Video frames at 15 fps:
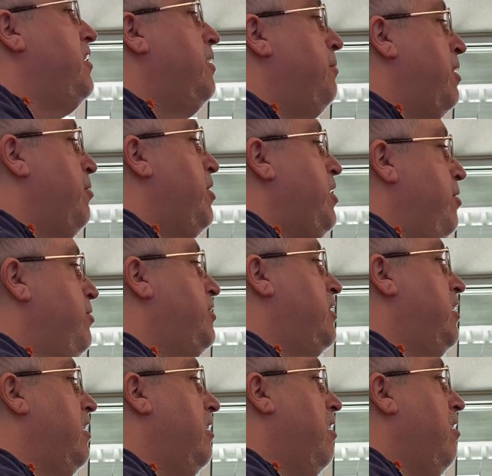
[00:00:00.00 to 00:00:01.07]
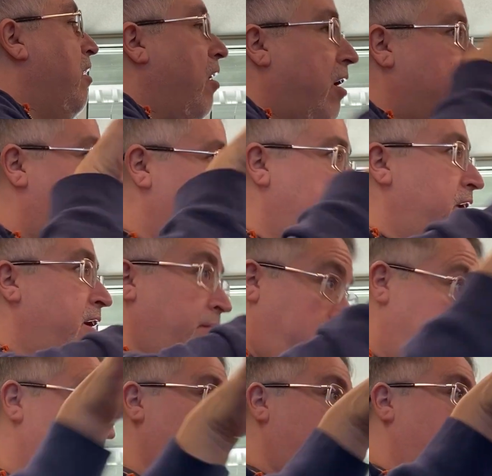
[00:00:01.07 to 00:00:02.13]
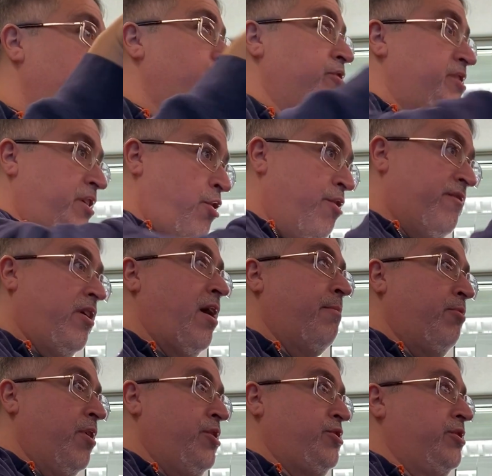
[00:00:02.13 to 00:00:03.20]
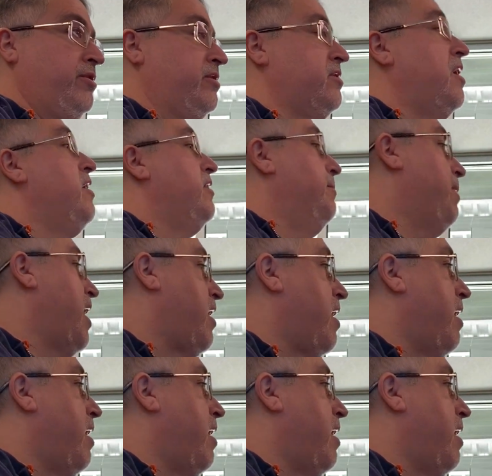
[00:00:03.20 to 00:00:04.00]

that we were using on other countries, the covert operations, the black